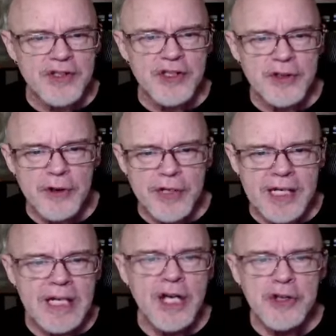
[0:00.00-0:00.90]

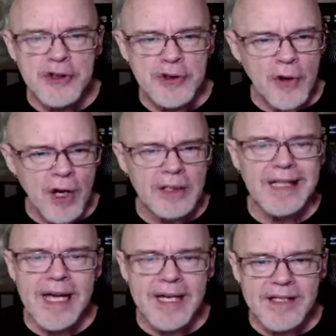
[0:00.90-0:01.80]
sturdy, strong
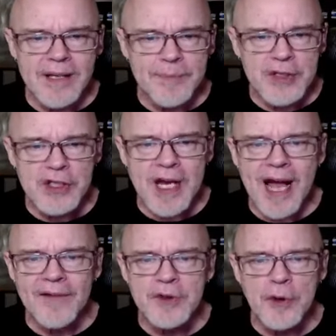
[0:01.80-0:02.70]
legs up the
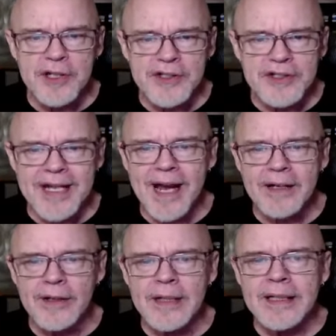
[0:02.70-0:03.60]
shaft toward its
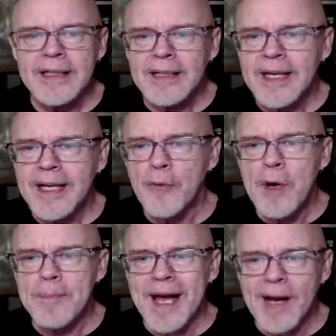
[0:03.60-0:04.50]
attacker and
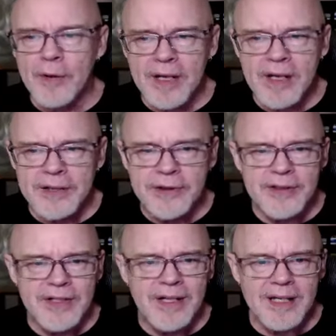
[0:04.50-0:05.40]
rip out a
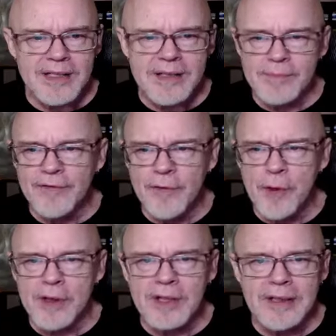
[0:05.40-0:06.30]
hunter's guts
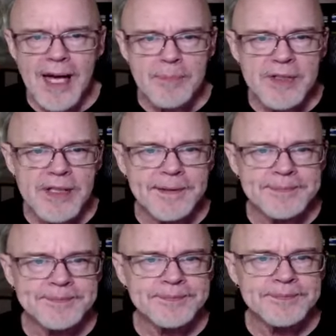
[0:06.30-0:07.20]
before collapsing.
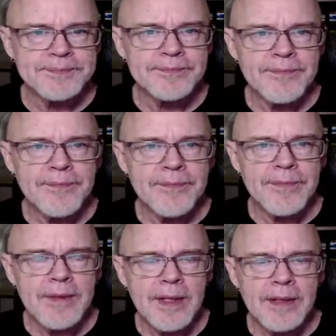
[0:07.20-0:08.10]

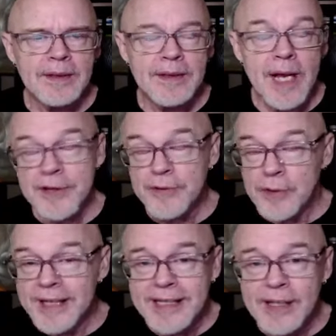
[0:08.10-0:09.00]
Nezeru
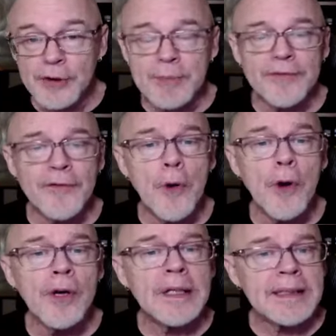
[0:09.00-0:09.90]
had killed
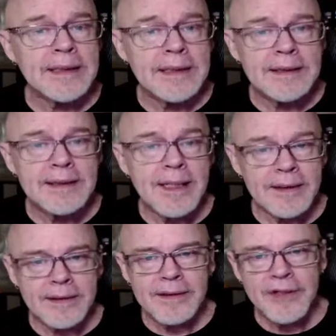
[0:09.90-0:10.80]
before,
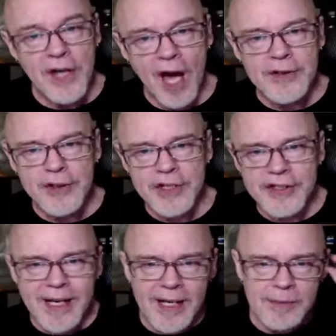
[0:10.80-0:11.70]
and not
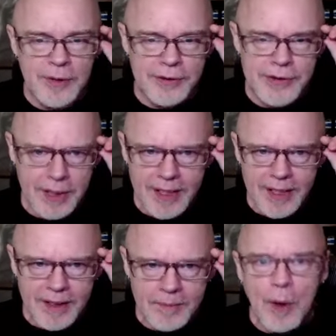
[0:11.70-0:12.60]
just animals,
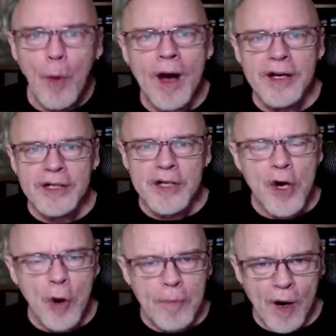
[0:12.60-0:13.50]
but wanted
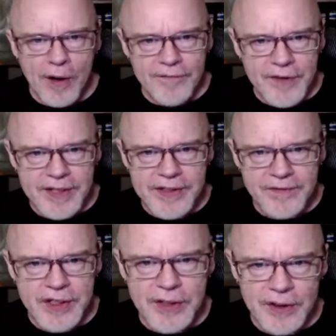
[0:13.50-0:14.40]
no part of this if
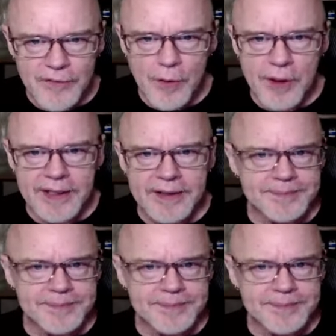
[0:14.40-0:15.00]
she could avoid it.